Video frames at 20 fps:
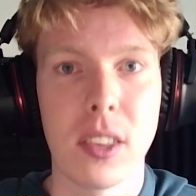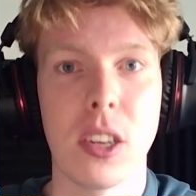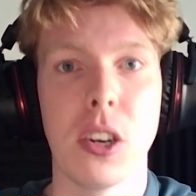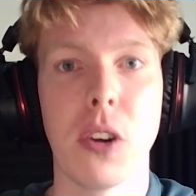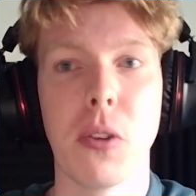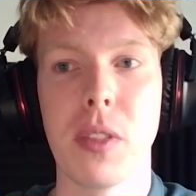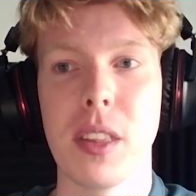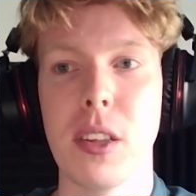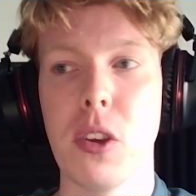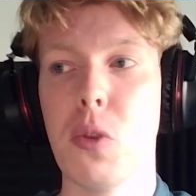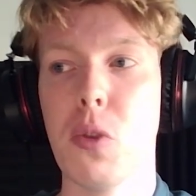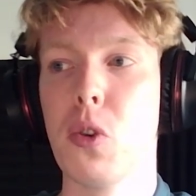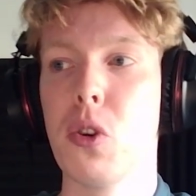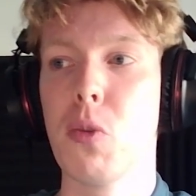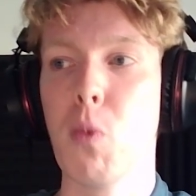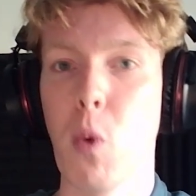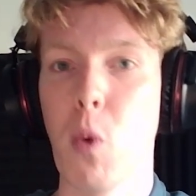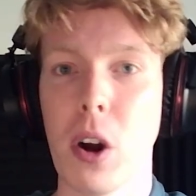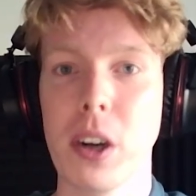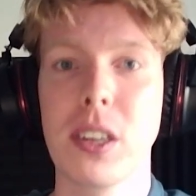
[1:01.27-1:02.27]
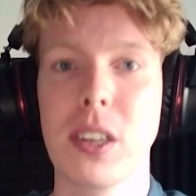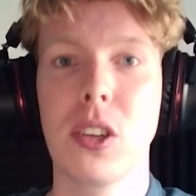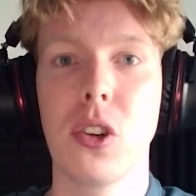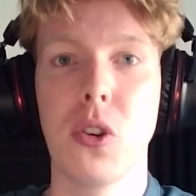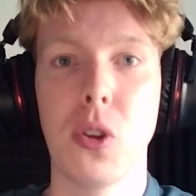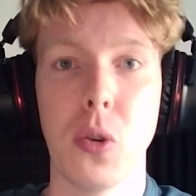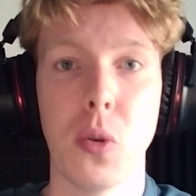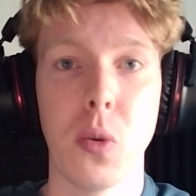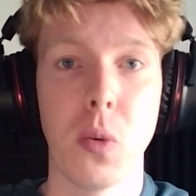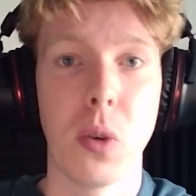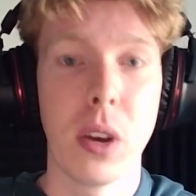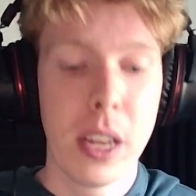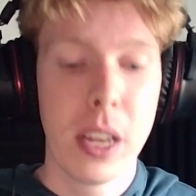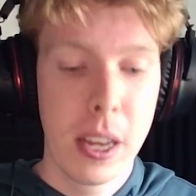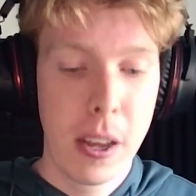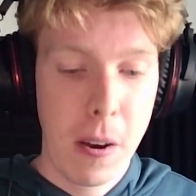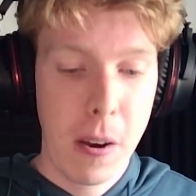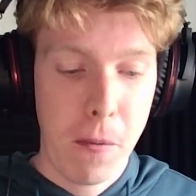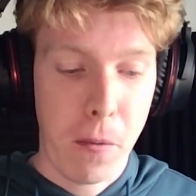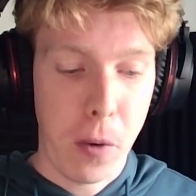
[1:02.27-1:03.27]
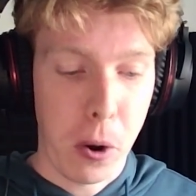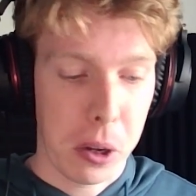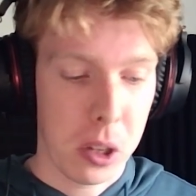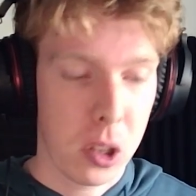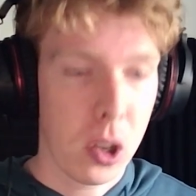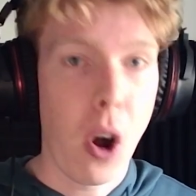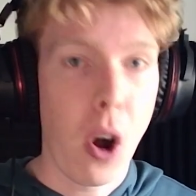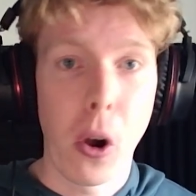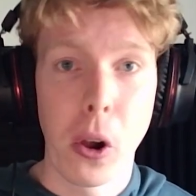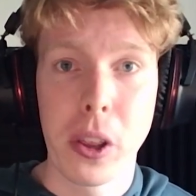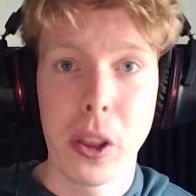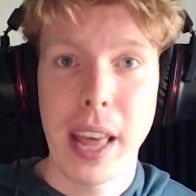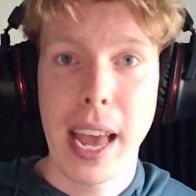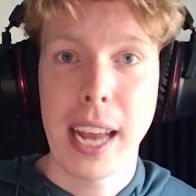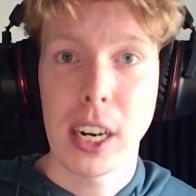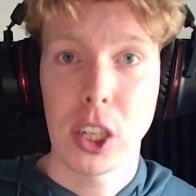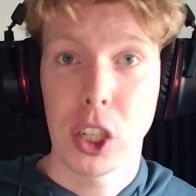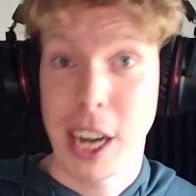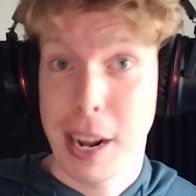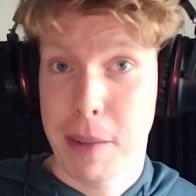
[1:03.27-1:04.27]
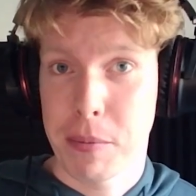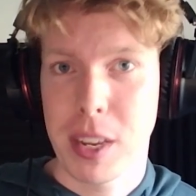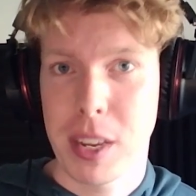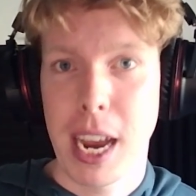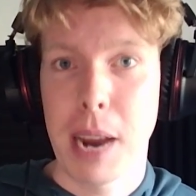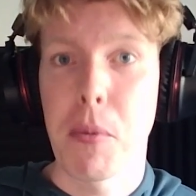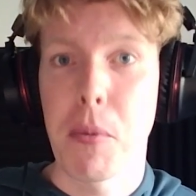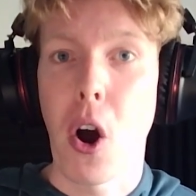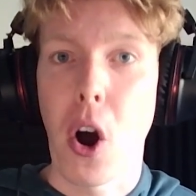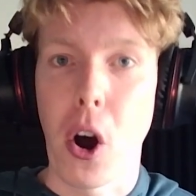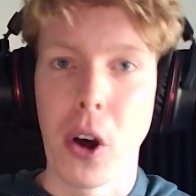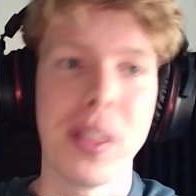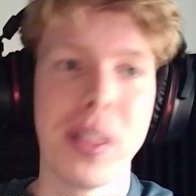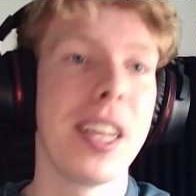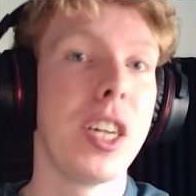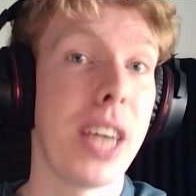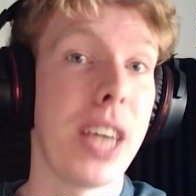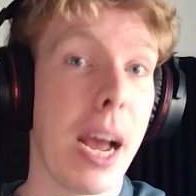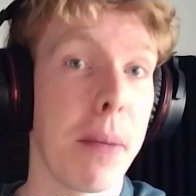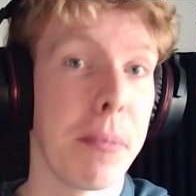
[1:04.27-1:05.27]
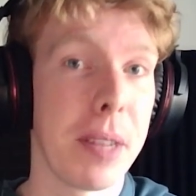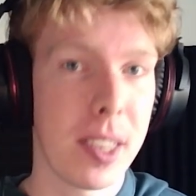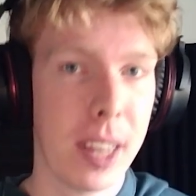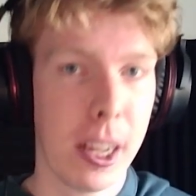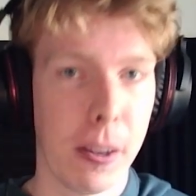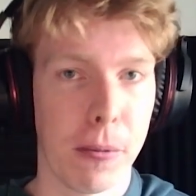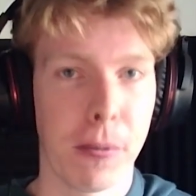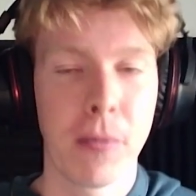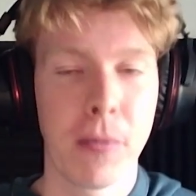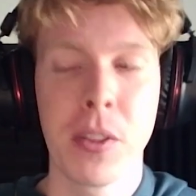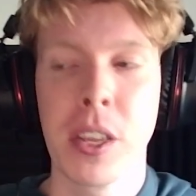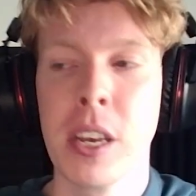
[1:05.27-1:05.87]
You know, you want to focus all that jam time on the jam itself.